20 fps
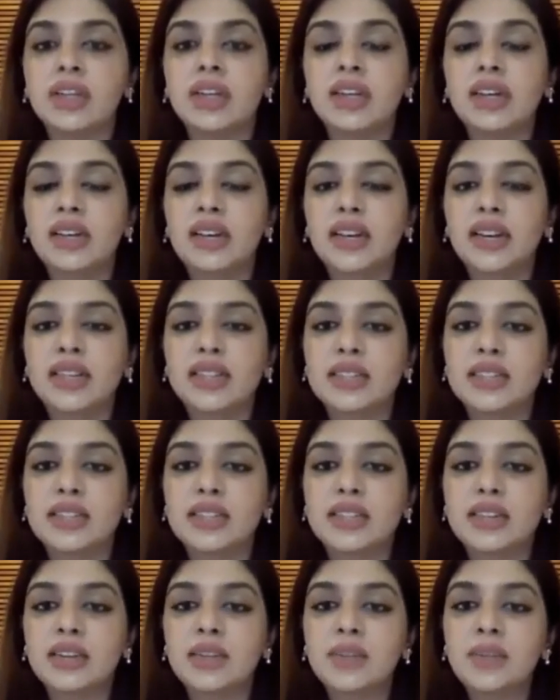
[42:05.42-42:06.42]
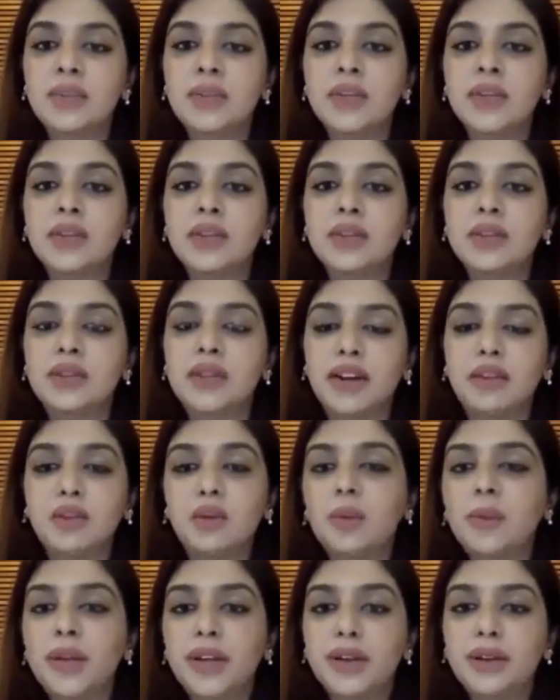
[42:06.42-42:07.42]
etc. So that would
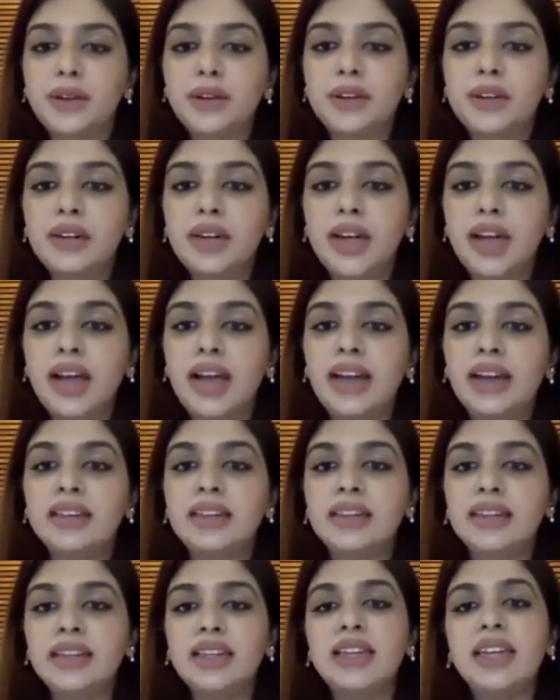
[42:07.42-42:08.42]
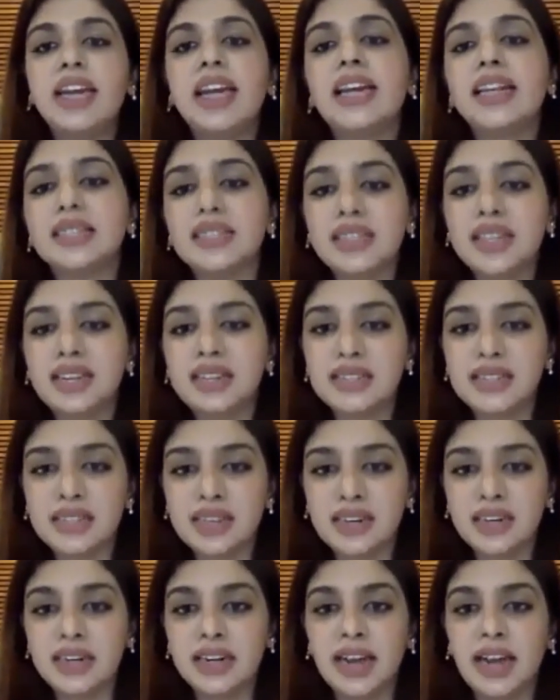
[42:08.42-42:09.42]
be good. And if there is
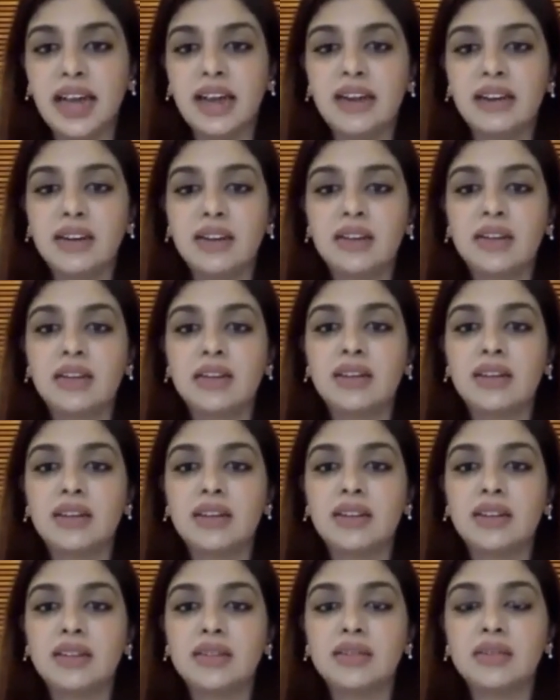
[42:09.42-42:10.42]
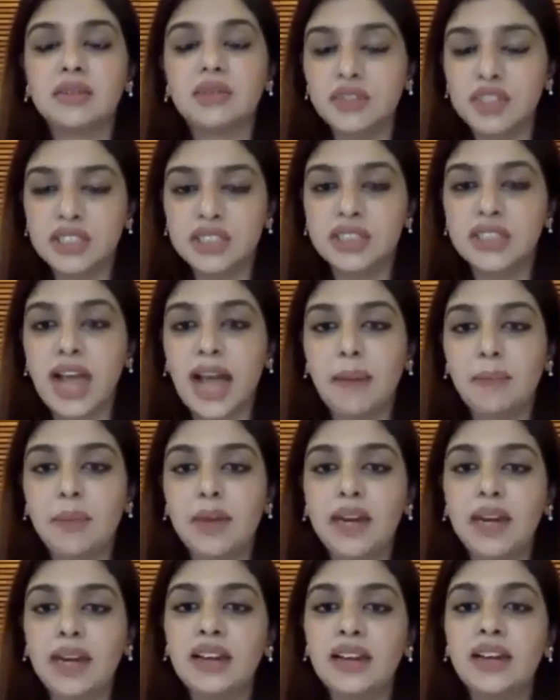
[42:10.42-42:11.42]
suntan or which is
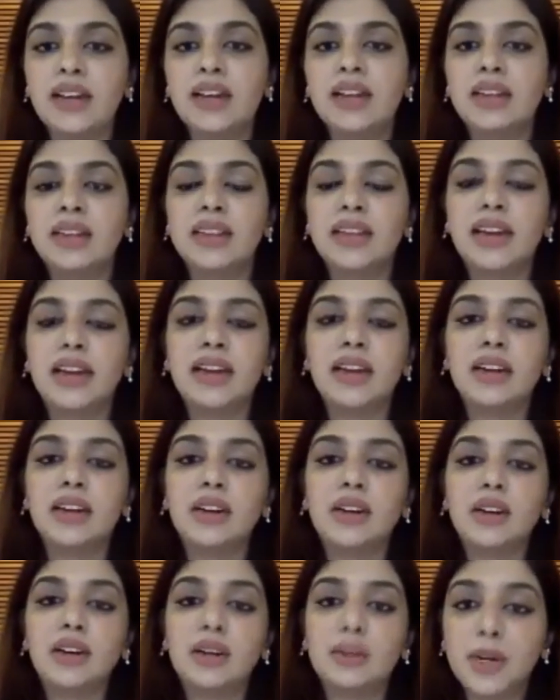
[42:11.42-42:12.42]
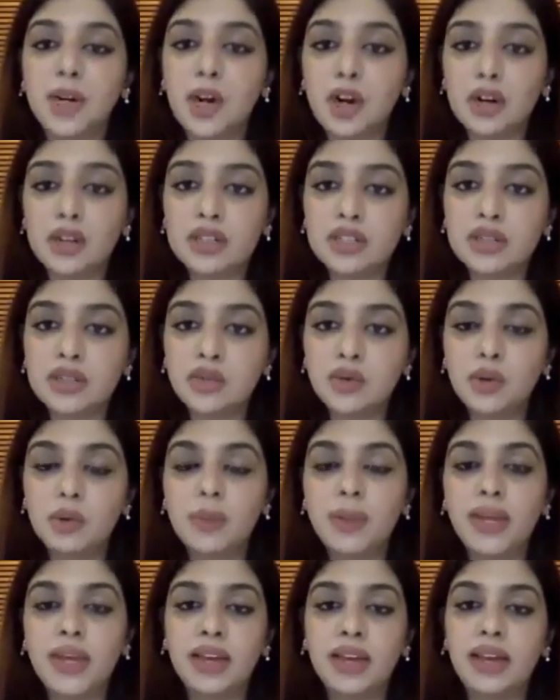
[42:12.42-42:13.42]
happening, then your dermatologist would
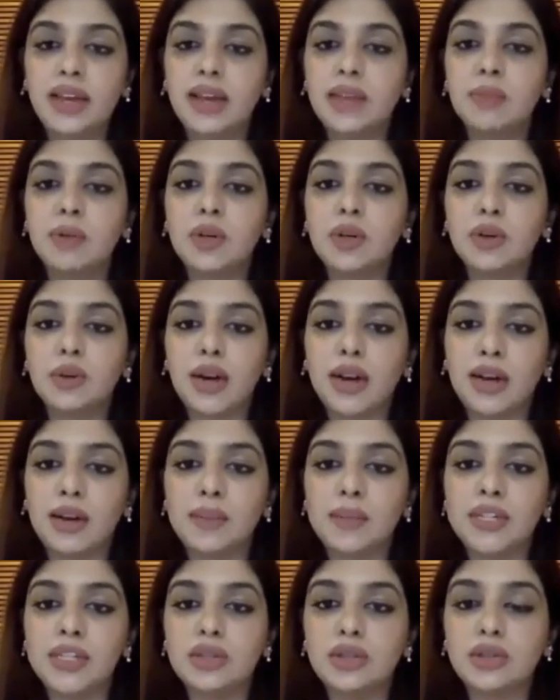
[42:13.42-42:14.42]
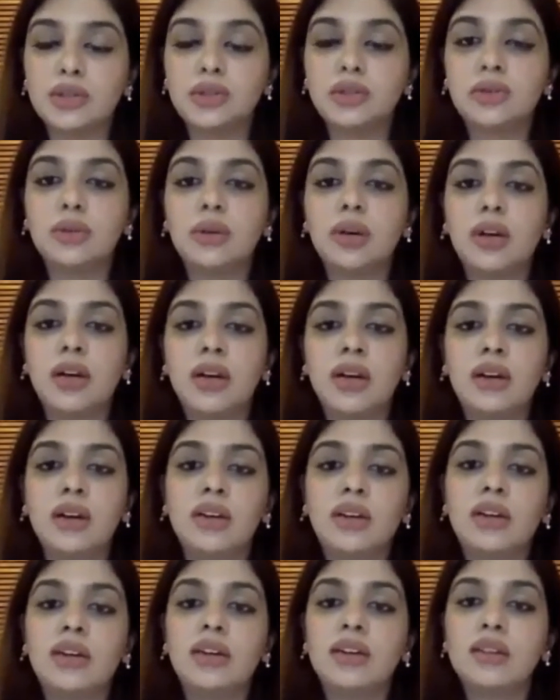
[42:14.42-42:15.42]
be able to recommend to you
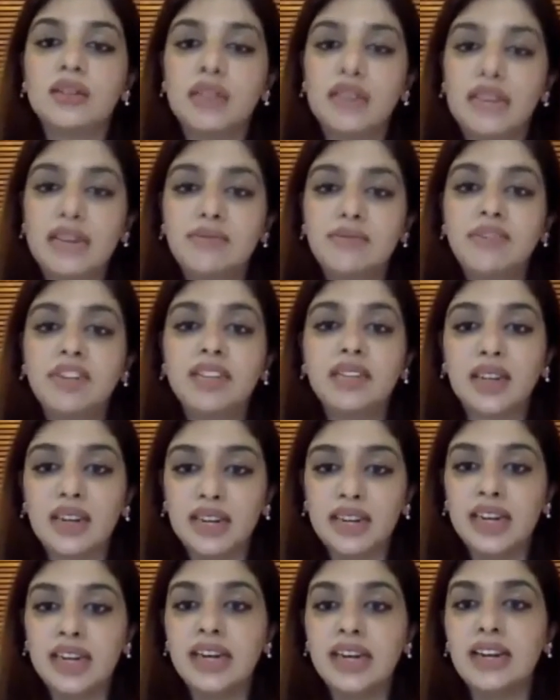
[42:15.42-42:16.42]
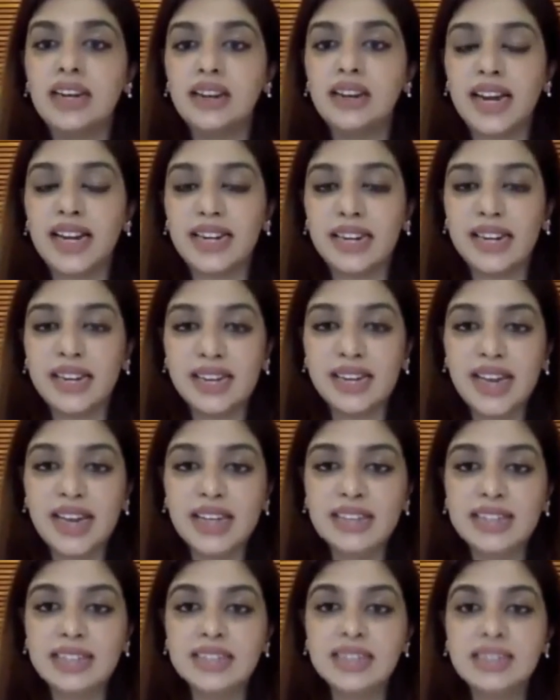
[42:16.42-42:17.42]
a cream with containing lightening
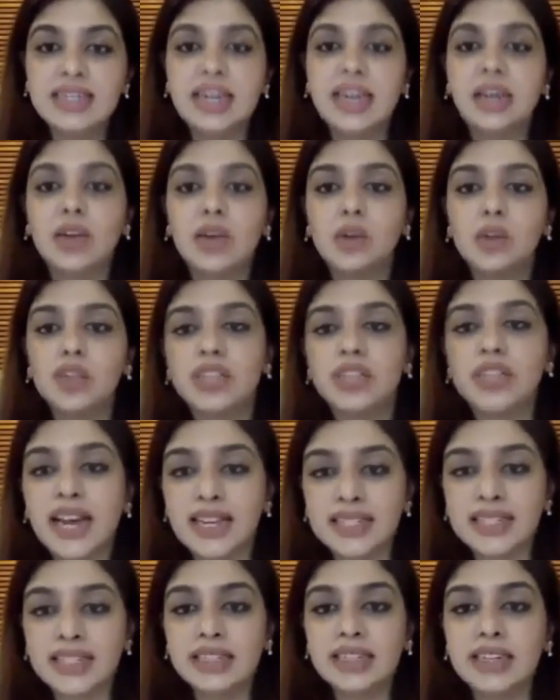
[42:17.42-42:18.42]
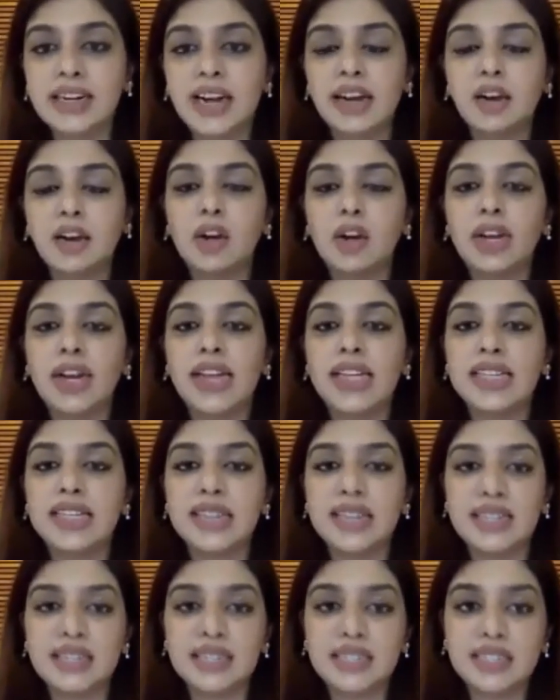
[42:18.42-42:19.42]
acids like kojic acid, glycolic acid,
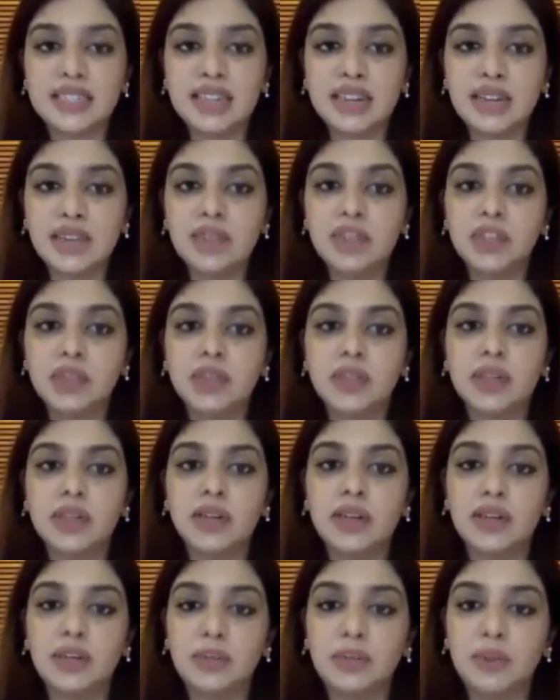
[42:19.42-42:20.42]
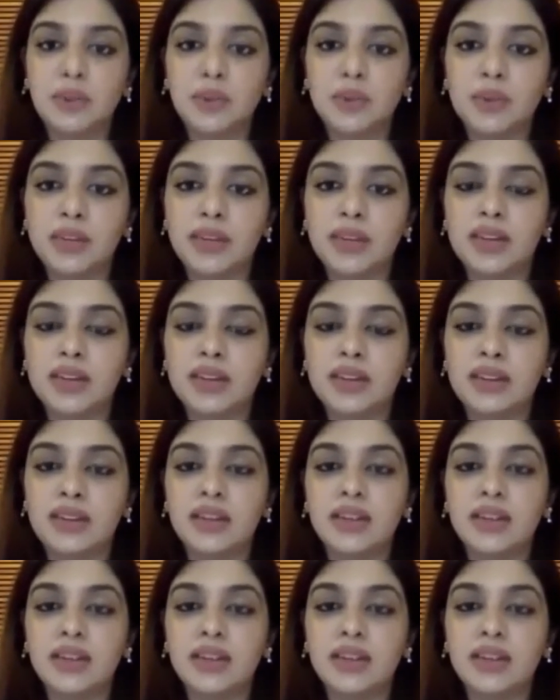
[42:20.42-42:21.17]
etc., which will improve the